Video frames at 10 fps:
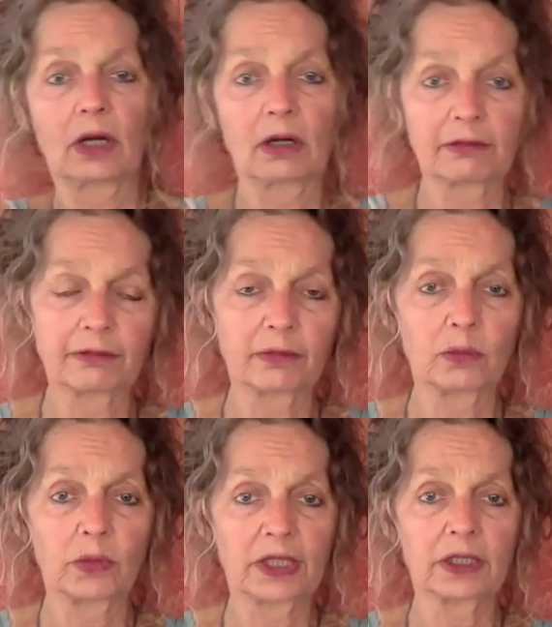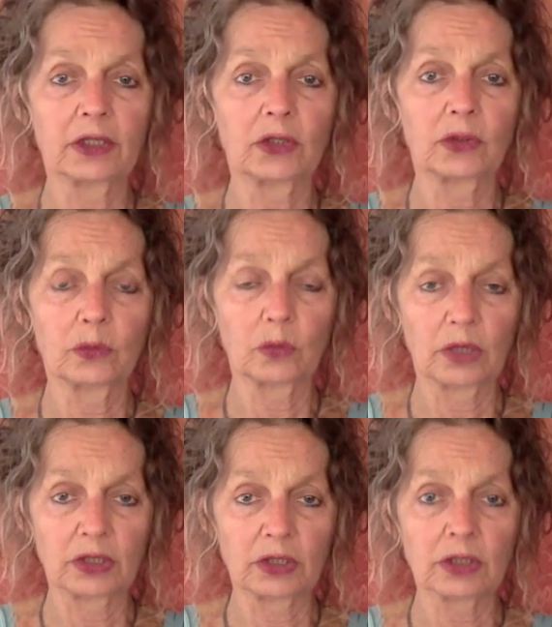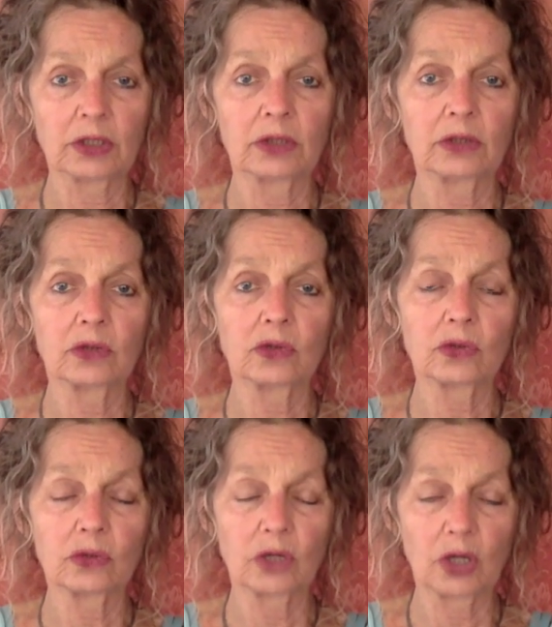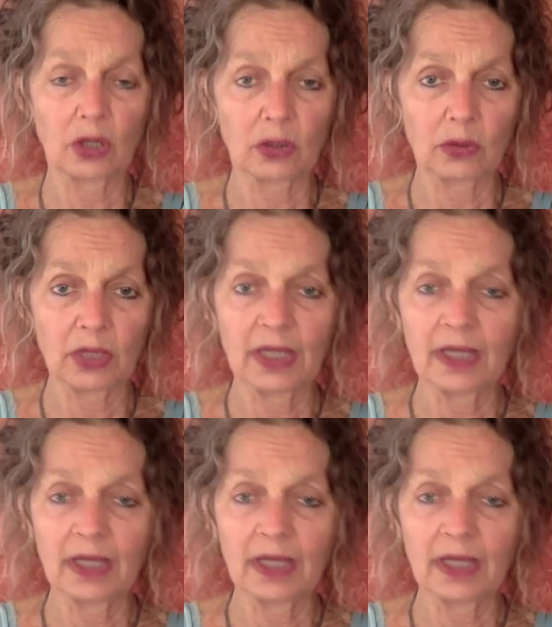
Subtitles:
of where you want to go.